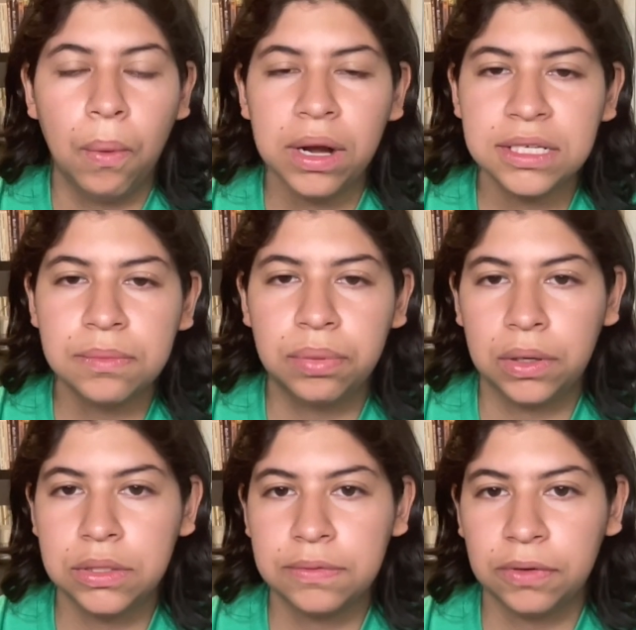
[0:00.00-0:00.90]
What are some
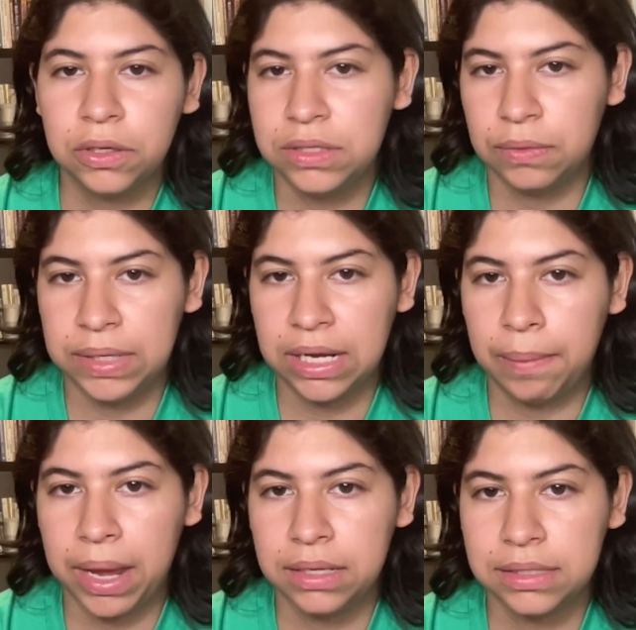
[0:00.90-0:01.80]
pros for using retail
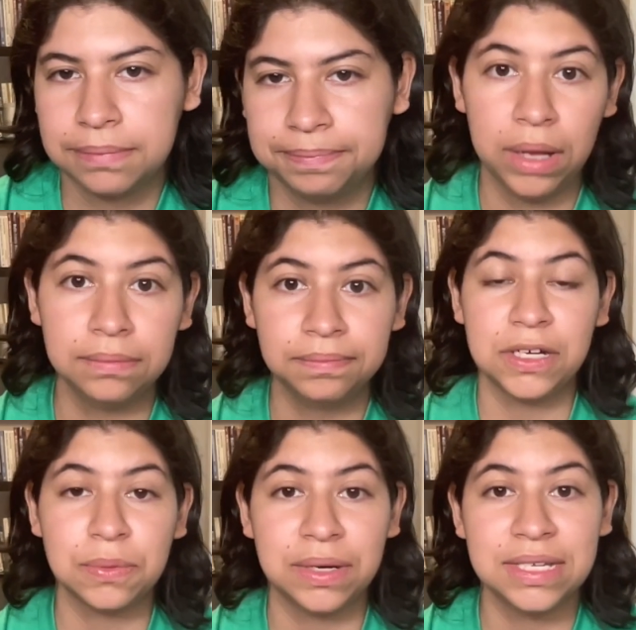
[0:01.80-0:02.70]
banks? Well,
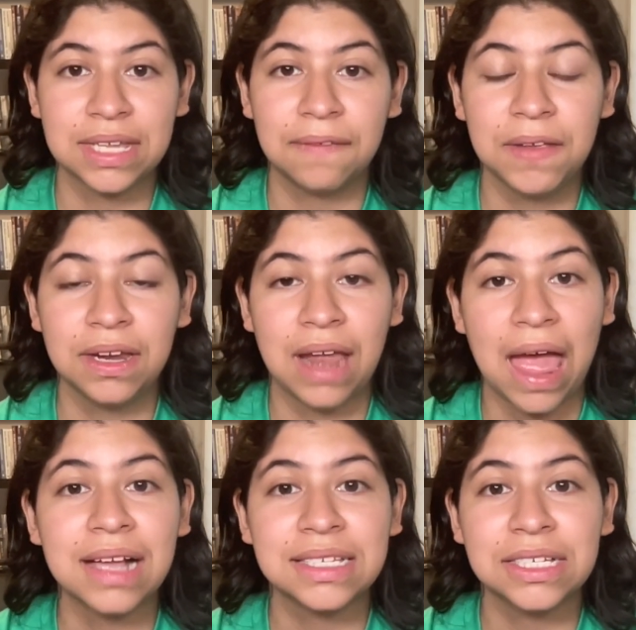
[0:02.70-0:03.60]
first one is convenient
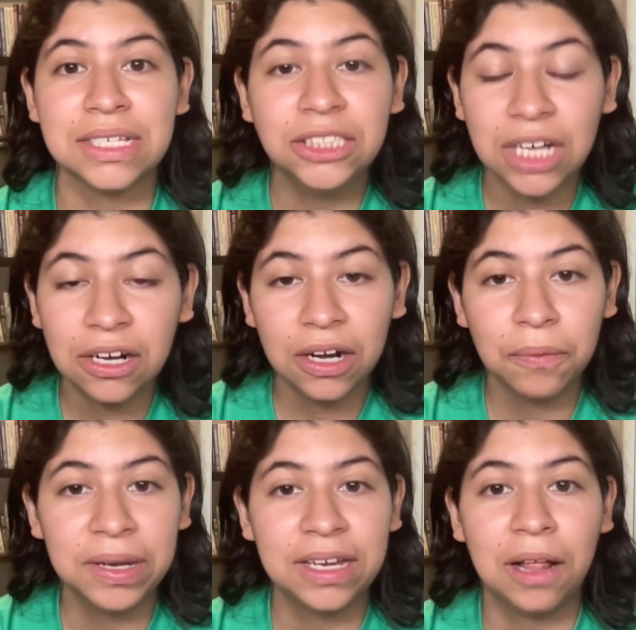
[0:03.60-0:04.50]
access. Generally,
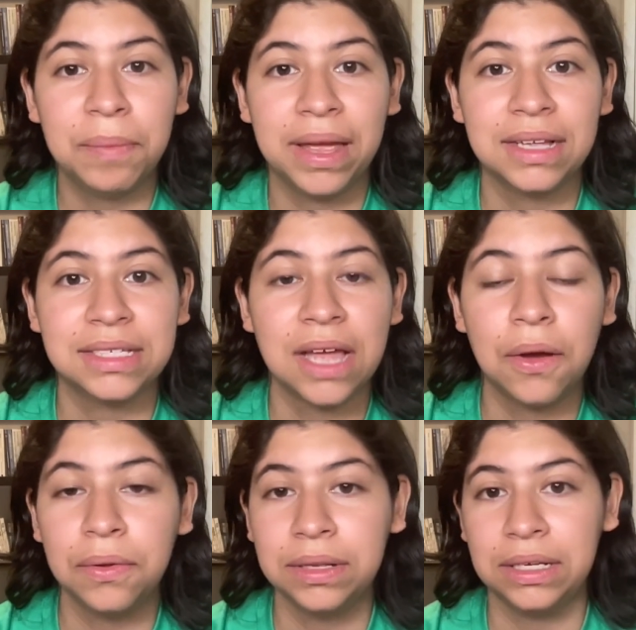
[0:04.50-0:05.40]
retail banks not
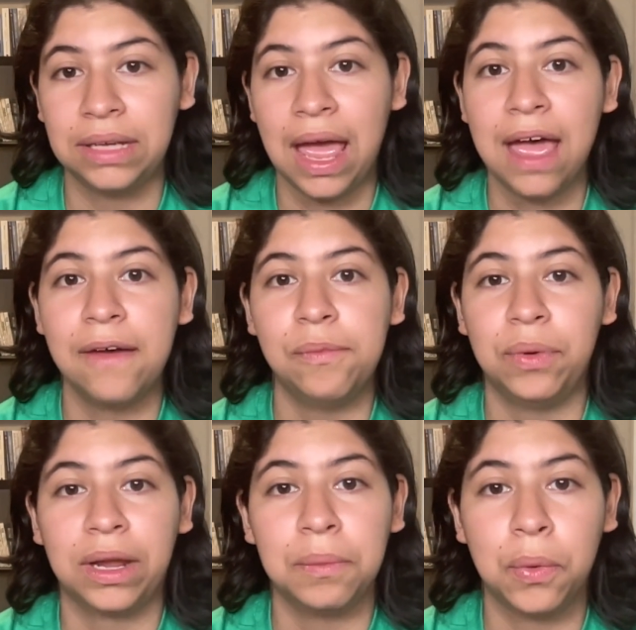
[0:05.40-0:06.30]
only have
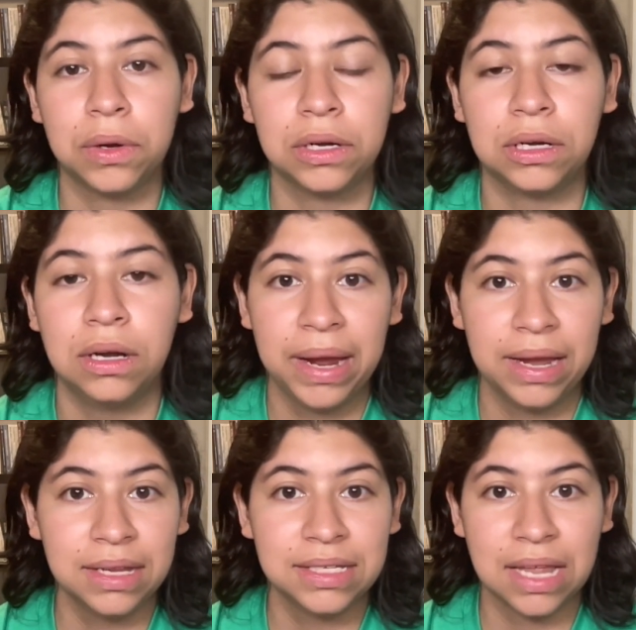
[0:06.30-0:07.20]
brick and mortar
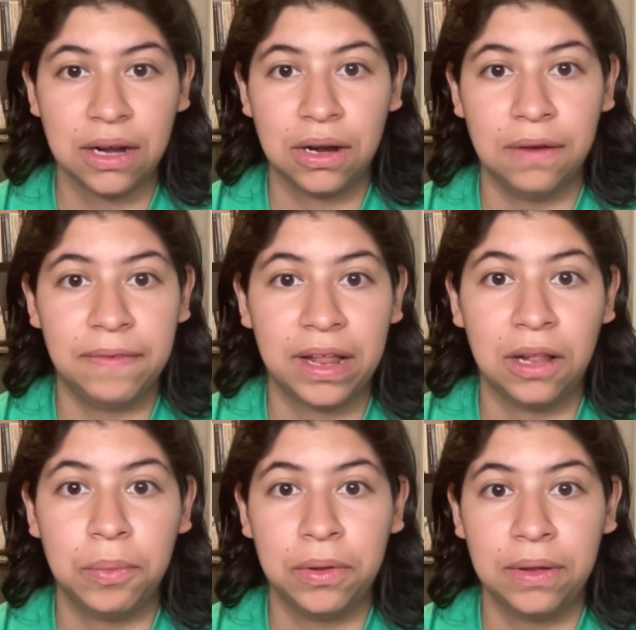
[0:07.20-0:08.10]
banks that are
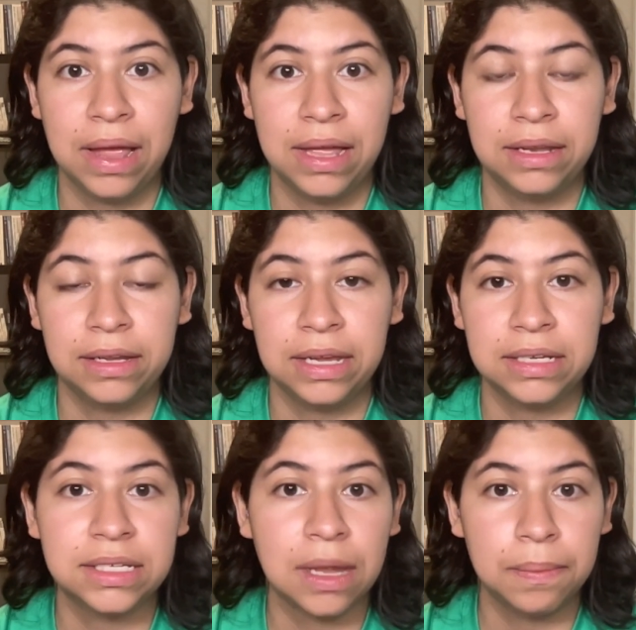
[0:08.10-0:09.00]
available, and in
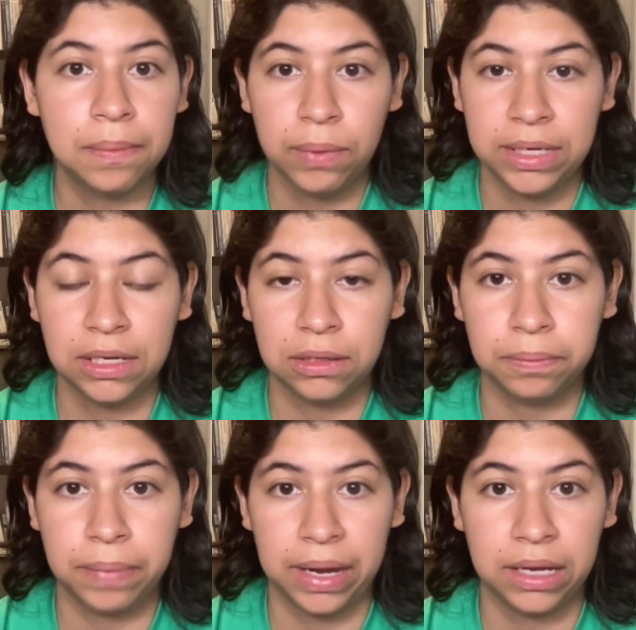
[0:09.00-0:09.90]
some
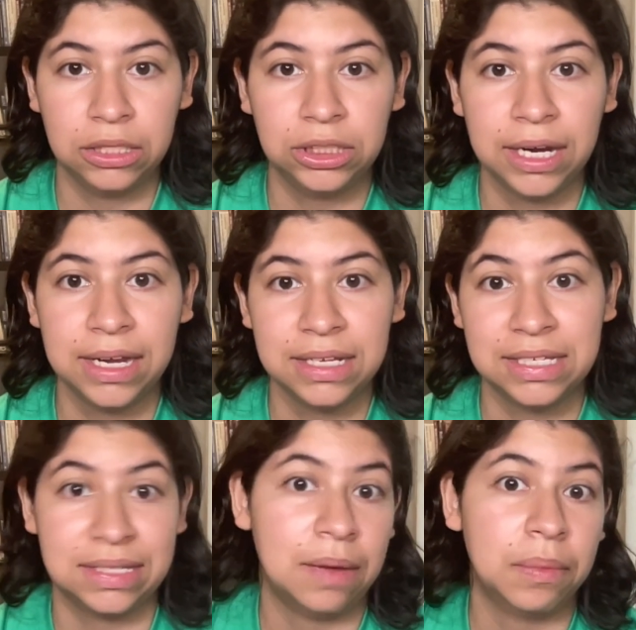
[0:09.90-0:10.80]
retail banking
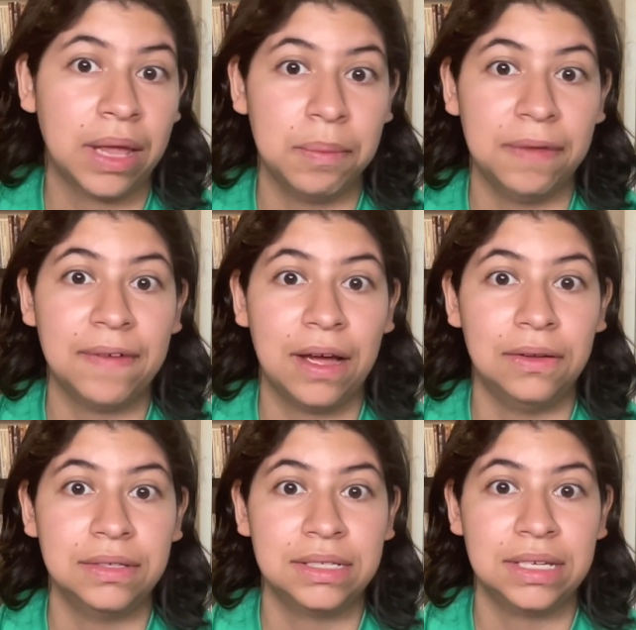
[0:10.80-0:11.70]
chains, some can be
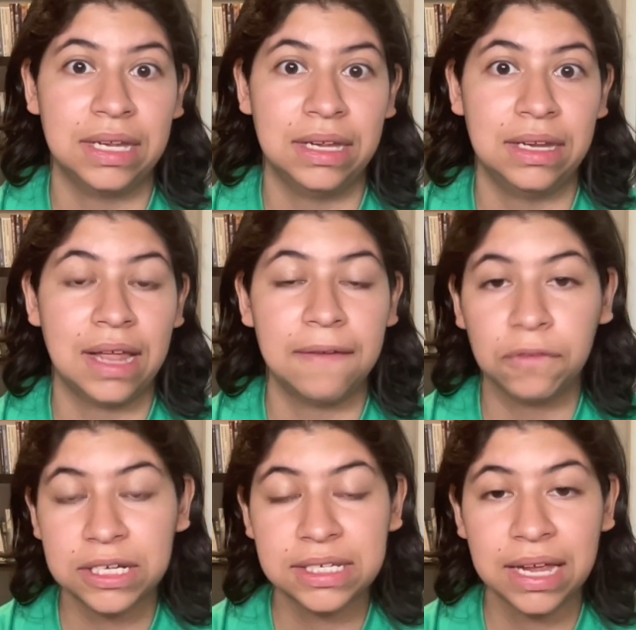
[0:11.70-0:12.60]
found in
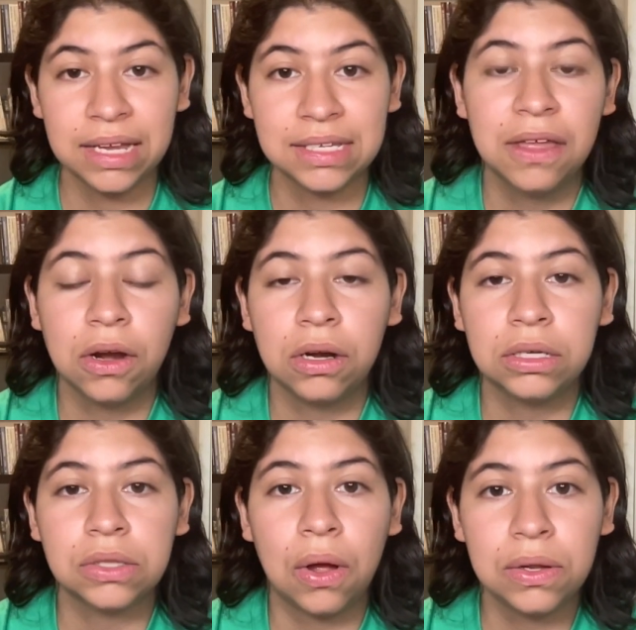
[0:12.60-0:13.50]
every state,
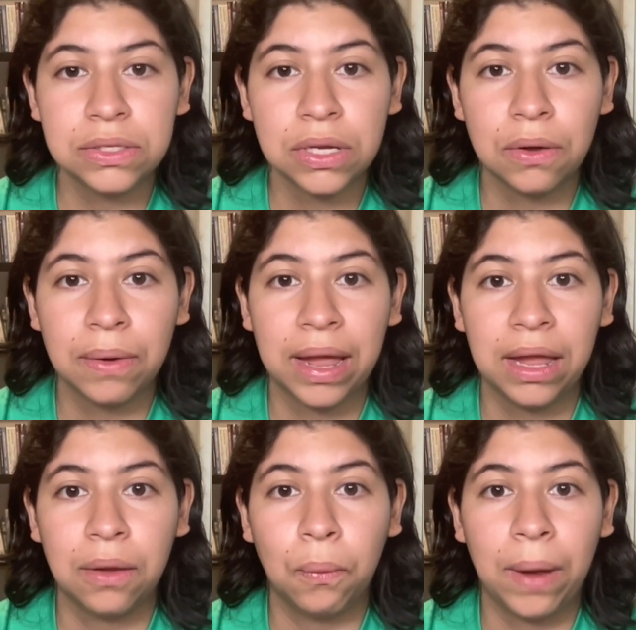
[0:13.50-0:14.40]
there's also
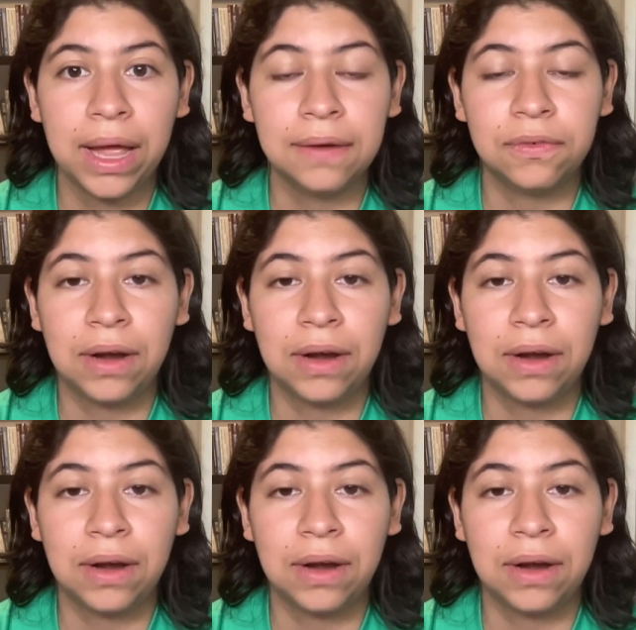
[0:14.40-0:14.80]
a wide